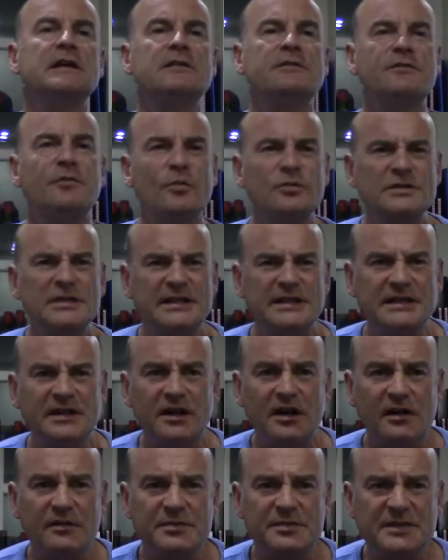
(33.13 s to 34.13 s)

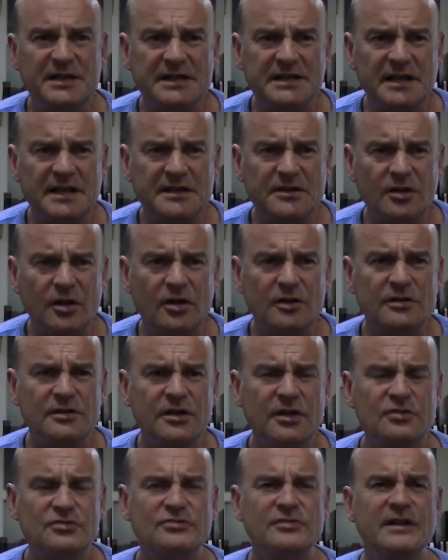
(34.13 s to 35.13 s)
14.5% alcohol,
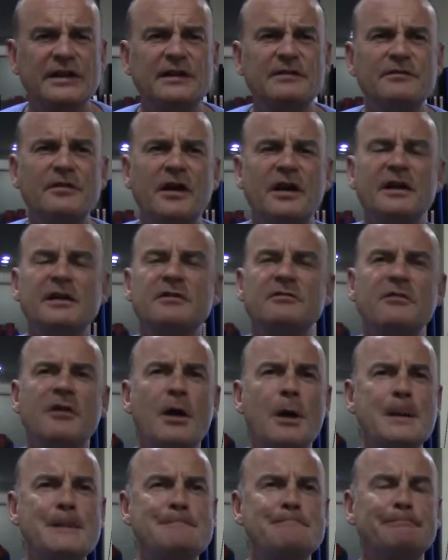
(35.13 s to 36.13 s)
no shrinking violet,
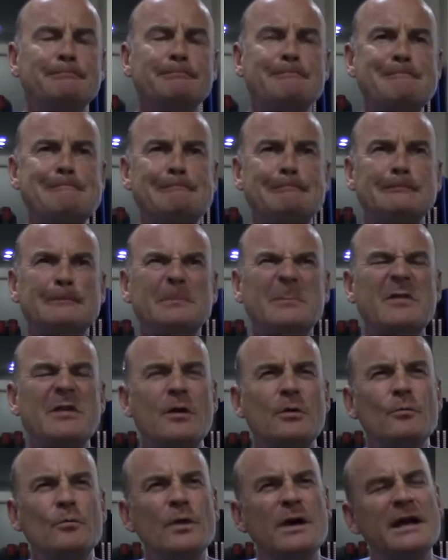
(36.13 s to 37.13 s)
grown
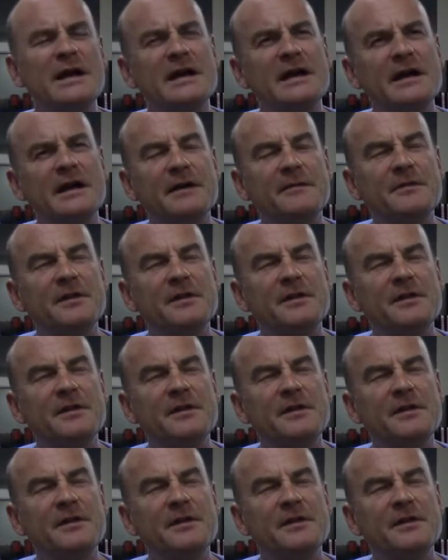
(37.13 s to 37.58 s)
here.